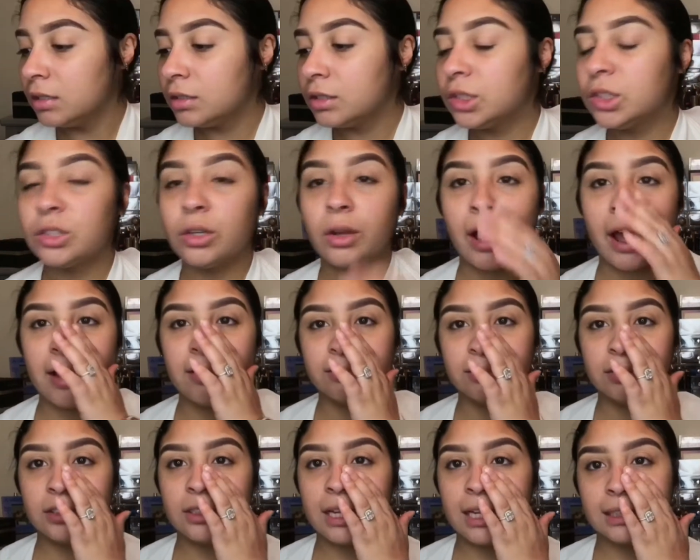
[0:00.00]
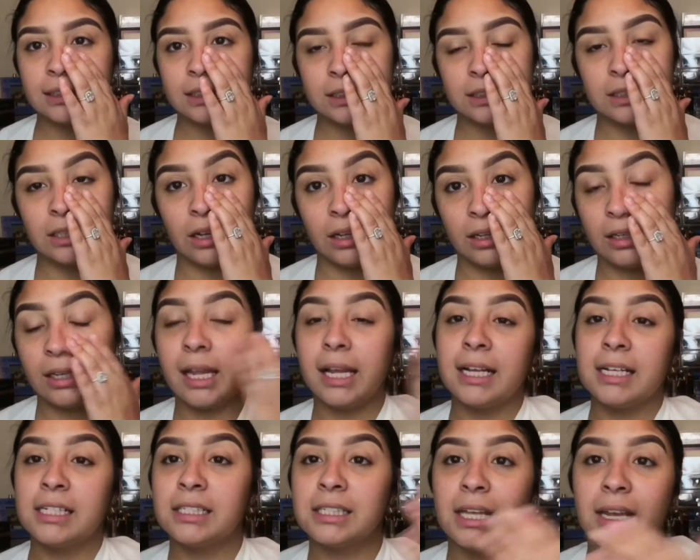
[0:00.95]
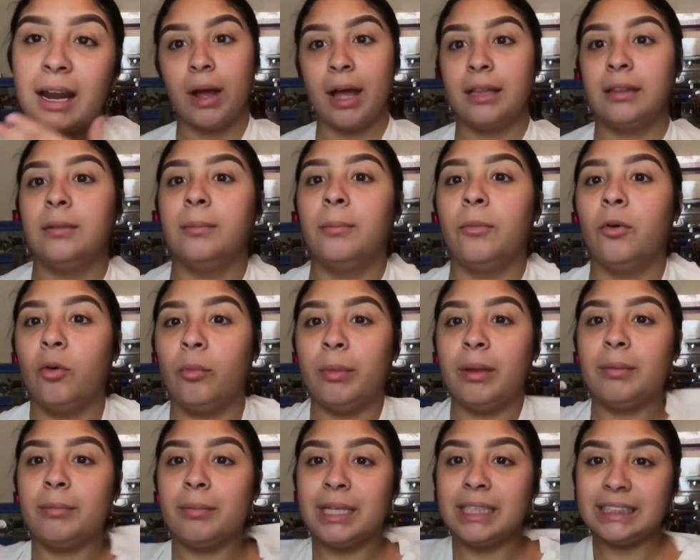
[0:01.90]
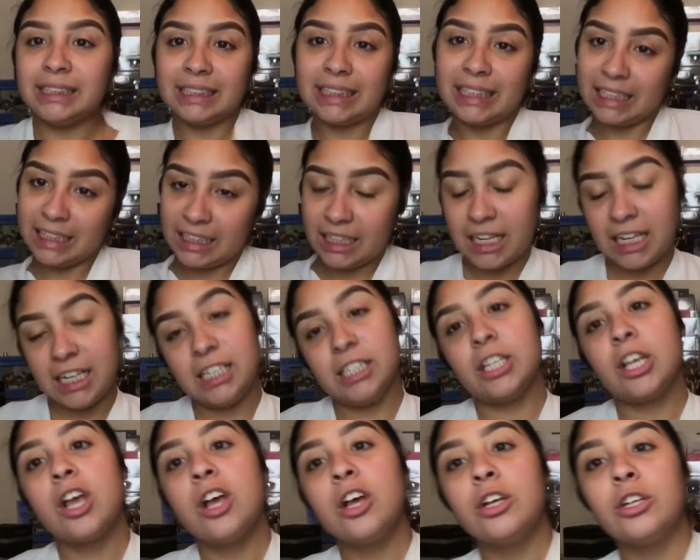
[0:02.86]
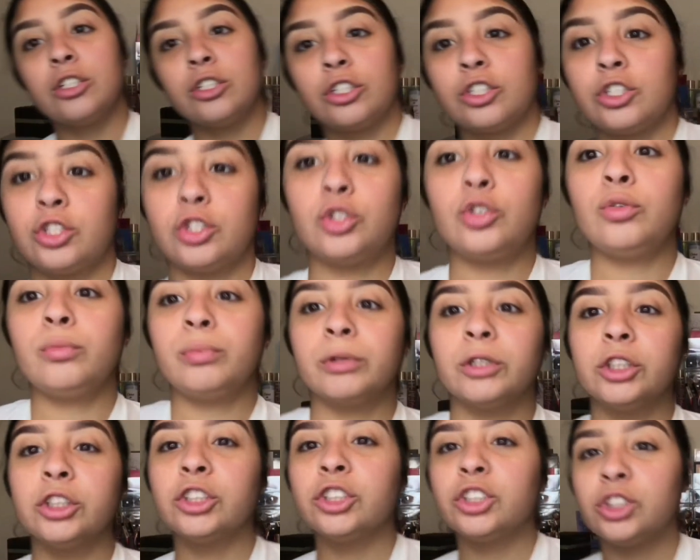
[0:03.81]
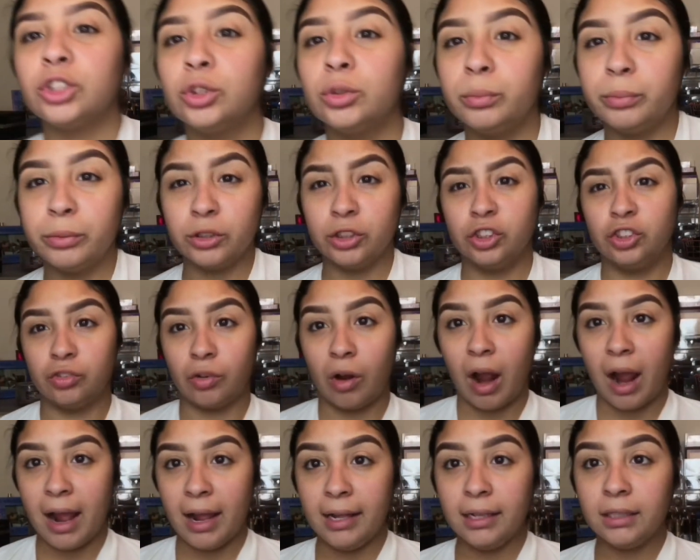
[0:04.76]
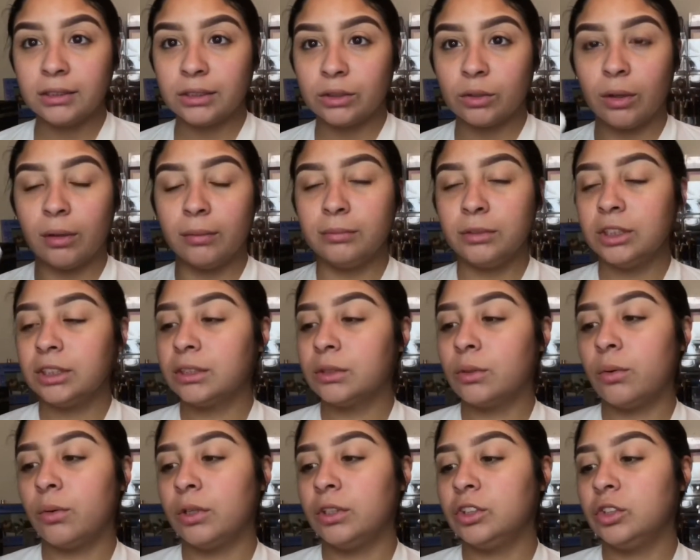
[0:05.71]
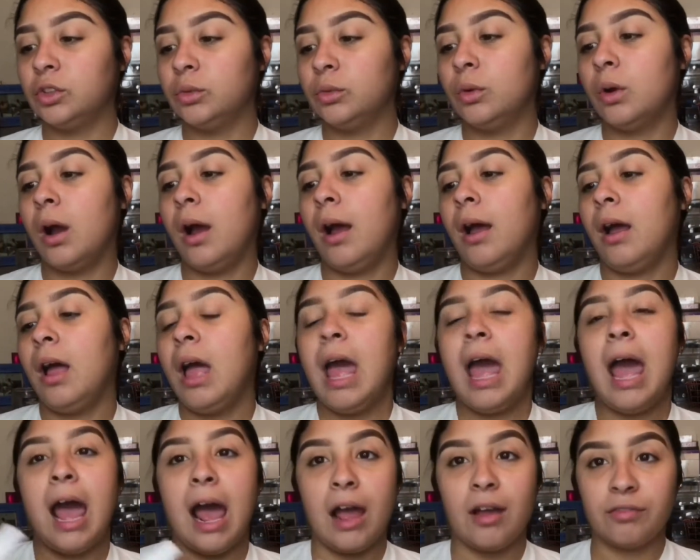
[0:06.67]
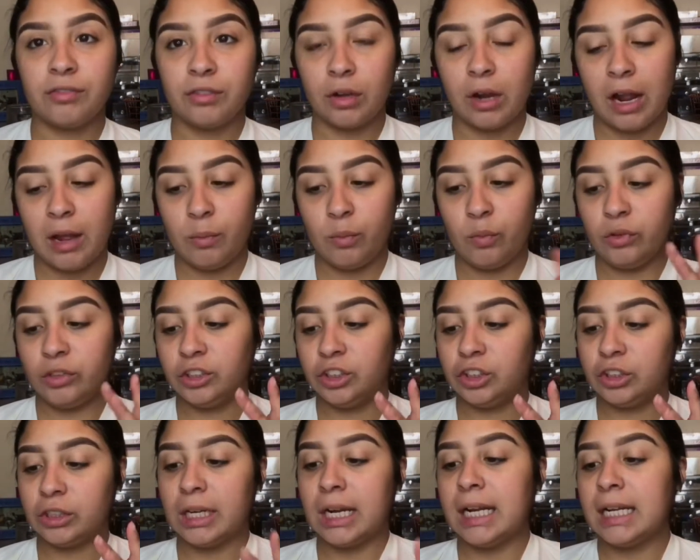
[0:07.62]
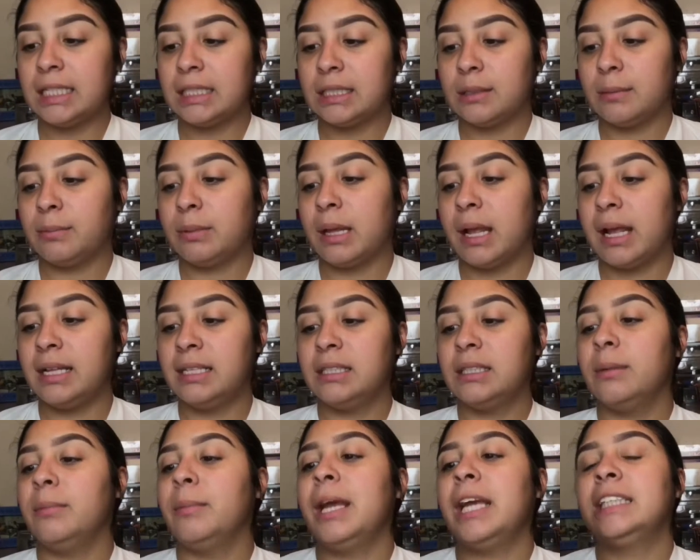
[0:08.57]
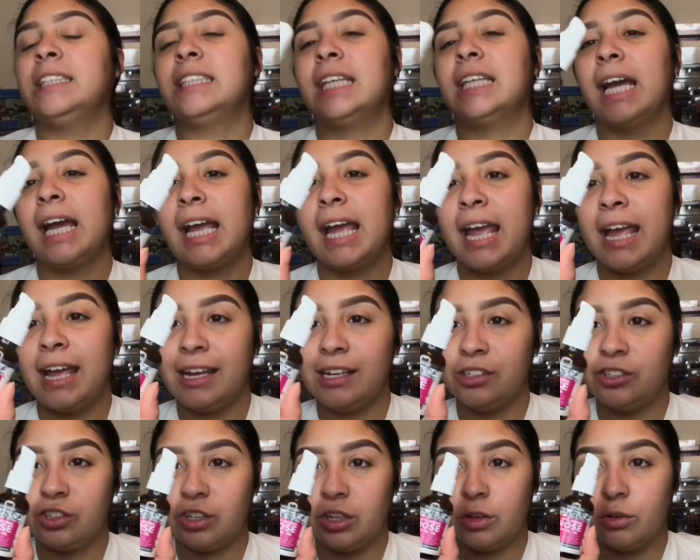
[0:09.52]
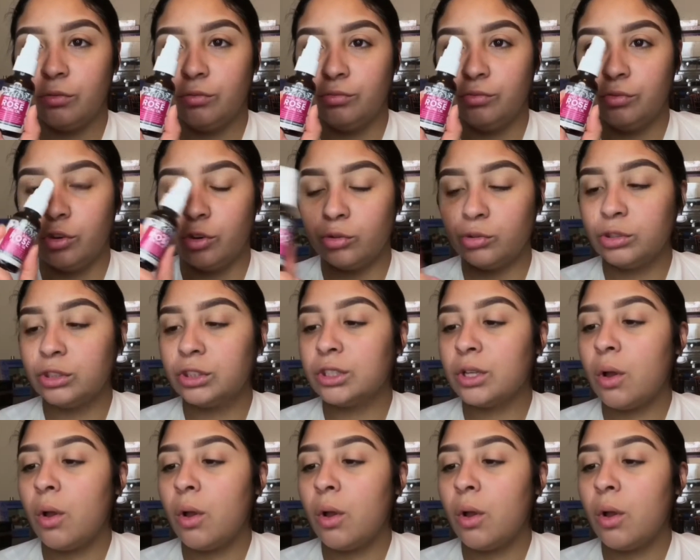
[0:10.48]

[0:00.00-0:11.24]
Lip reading: So after that's done, like I said, at the moment my skin is super dry. So I'm just going to, after I moisturize, apply some anti-aging rose